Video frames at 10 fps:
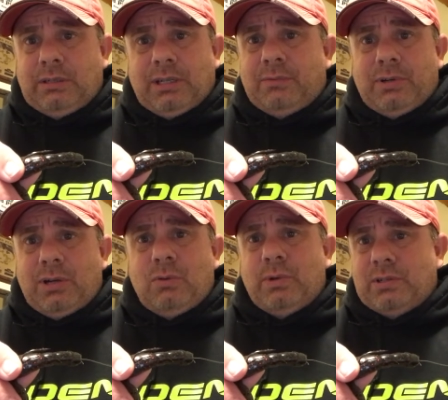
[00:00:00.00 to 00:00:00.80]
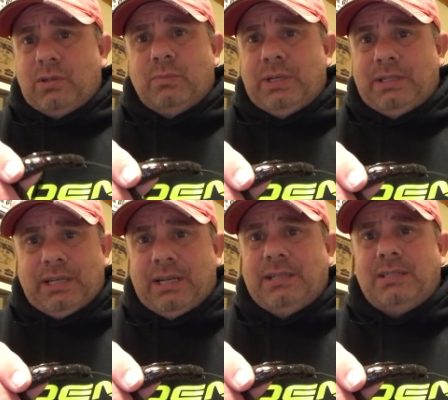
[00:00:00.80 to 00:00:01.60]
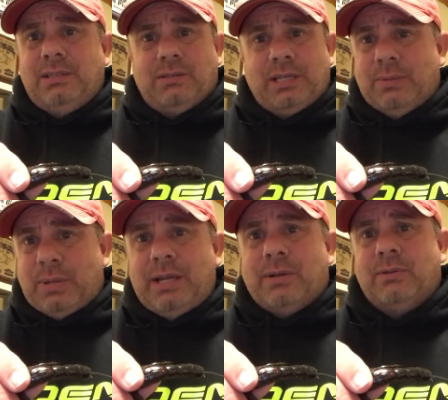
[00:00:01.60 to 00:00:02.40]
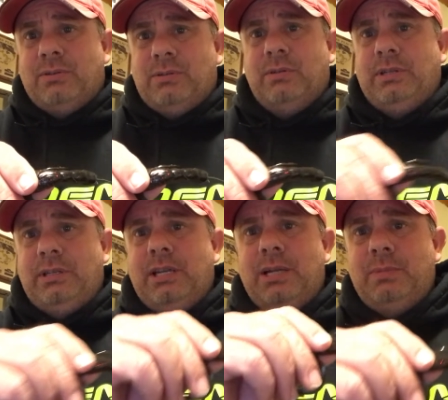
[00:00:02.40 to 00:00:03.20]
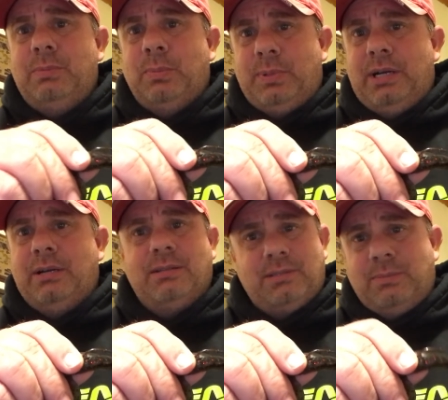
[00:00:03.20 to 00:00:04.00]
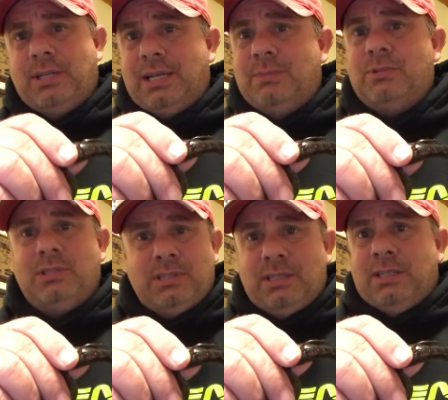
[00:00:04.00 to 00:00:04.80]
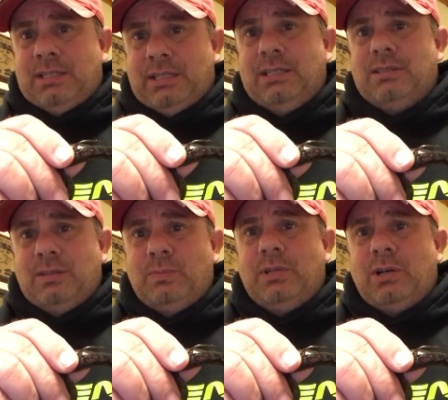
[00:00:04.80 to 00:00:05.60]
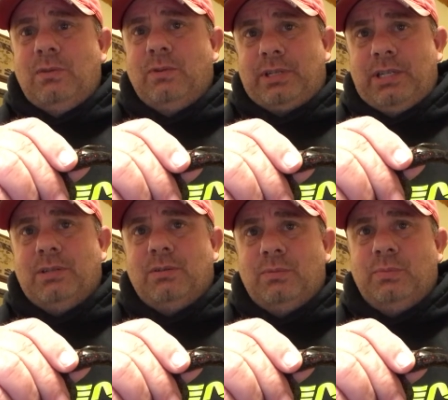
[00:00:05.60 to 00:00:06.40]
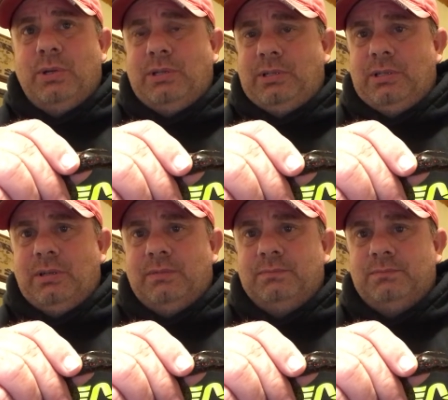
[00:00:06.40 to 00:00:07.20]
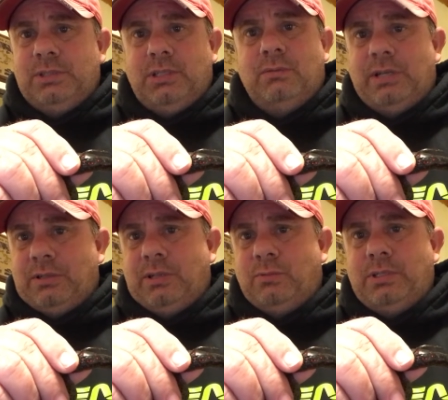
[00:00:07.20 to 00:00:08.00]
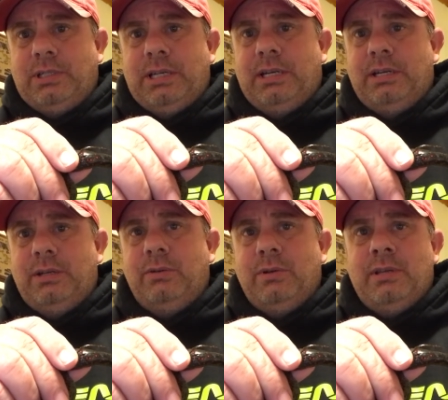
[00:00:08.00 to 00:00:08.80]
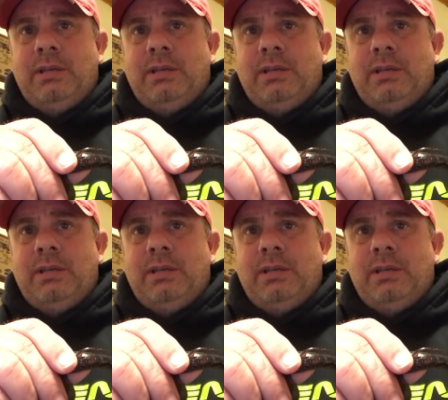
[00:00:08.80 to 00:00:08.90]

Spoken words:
You never know when it's going to be 10 inches or 10 pounds. So you got to be prepared. Sometimes it is a little bit of overkill, but you know, that's what you got to do.